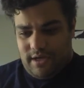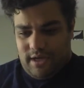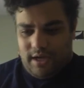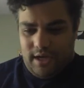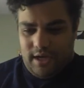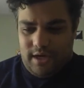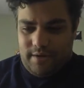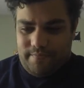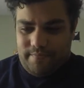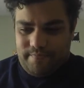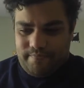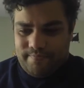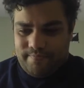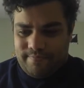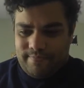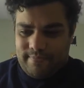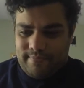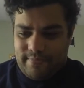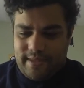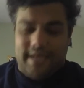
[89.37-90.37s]
Um,
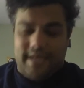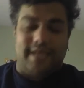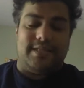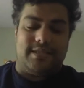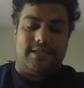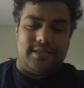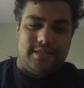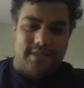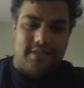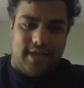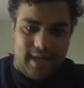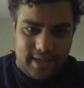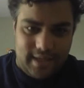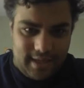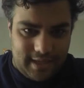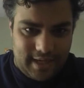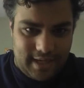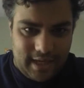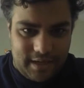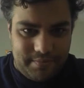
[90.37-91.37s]
yes, I
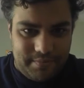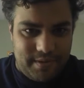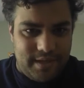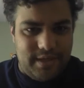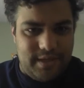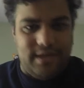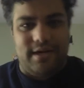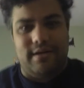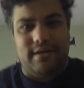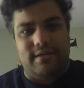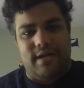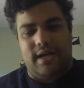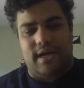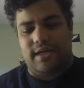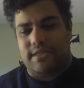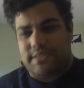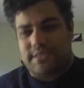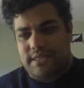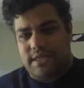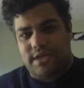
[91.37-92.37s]
like anime. Not
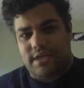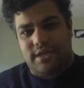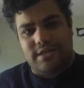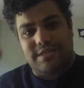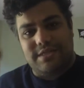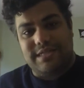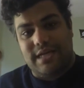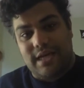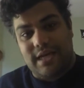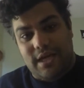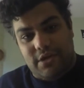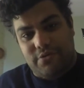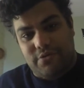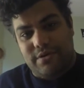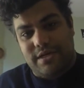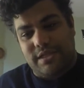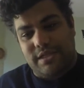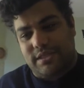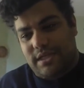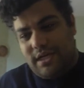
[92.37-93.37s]
gonna sit here and say
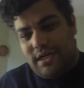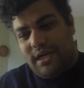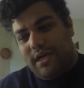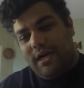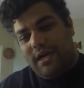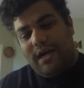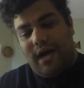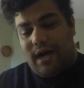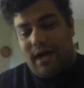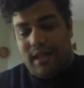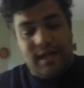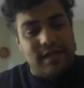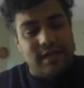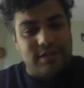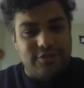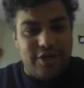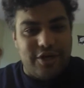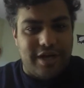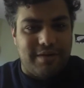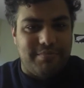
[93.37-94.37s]
otherwise. I
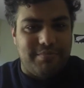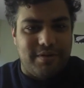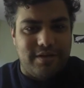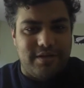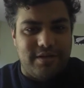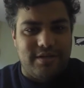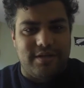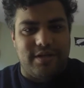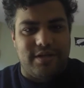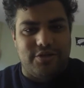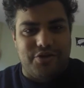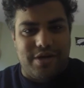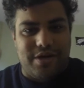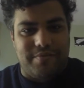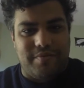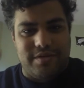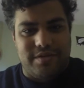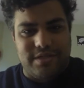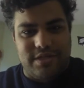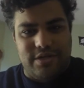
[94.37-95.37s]
like Dragon Ball and the
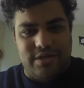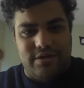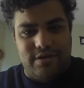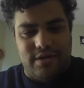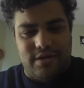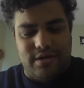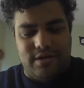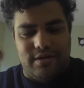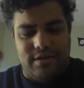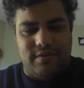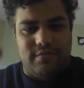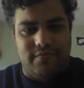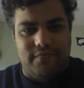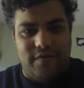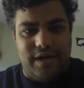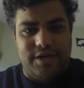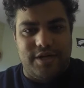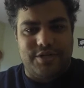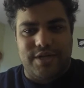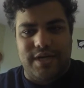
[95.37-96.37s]
Dragon Ball uh,
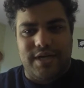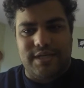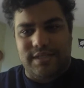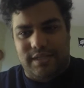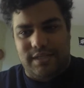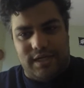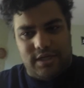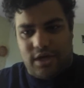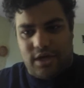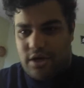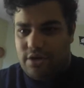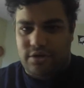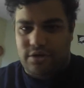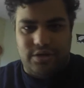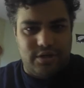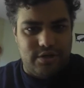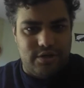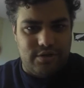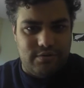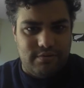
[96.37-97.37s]
franchise. I like
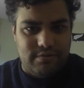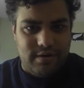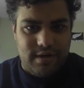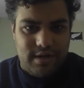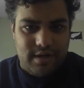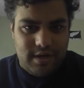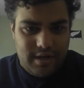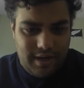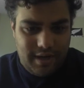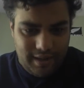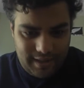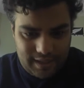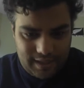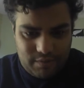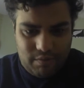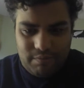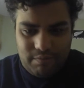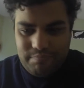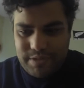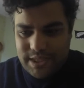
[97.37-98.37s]
Naruto. I like
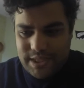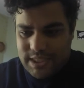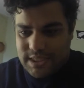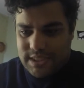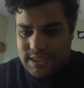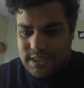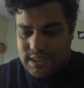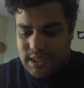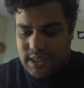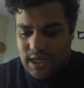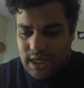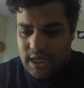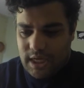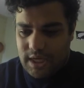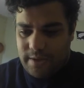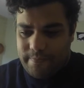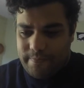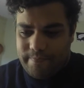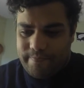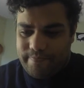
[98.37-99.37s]
One Piece.
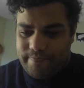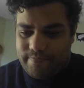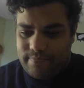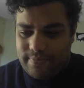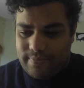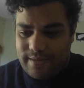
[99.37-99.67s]
Um,